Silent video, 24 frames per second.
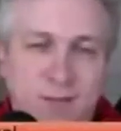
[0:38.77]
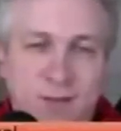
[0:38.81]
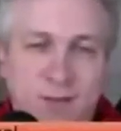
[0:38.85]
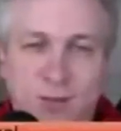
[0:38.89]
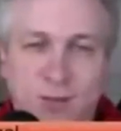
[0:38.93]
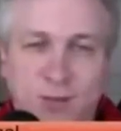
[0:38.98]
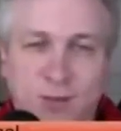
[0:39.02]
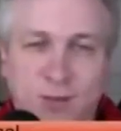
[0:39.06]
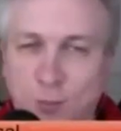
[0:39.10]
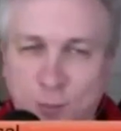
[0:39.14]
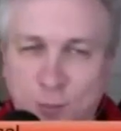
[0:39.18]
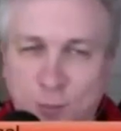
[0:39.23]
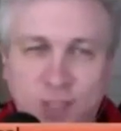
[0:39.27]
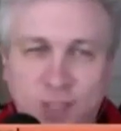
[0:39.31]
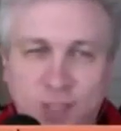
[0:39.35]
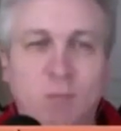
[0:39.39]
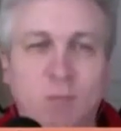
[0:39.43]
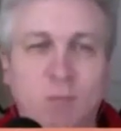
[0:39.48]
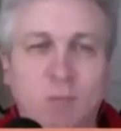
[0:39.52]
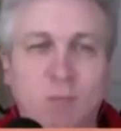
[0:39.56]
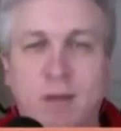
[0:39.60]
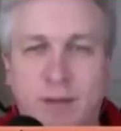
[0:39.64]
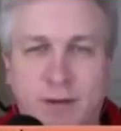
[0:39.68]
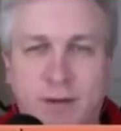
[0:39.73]
do you really
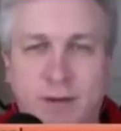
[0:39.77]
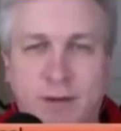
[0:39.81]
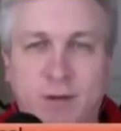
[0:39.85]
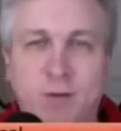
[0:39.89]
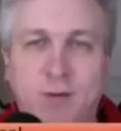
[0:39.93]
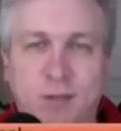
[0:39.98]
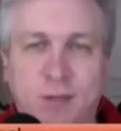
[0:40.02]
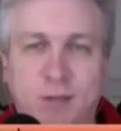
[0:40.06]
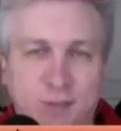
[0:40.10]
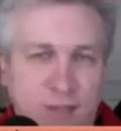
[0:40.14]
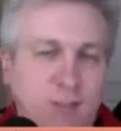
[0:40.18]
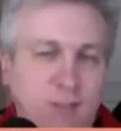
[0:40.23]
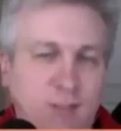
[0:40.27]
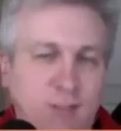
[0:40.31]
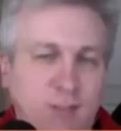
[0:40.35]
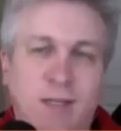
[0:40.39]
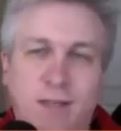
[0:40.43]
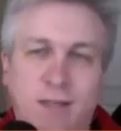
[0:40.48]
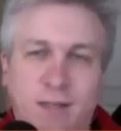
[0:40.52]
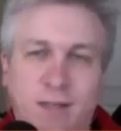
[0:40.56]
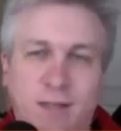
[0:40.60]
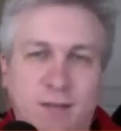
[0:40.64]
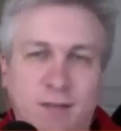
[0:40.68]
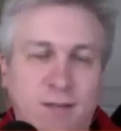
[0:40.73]
want to know? Because I'll
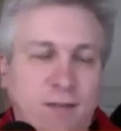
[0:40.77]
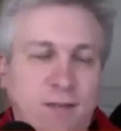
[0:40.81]
tell you.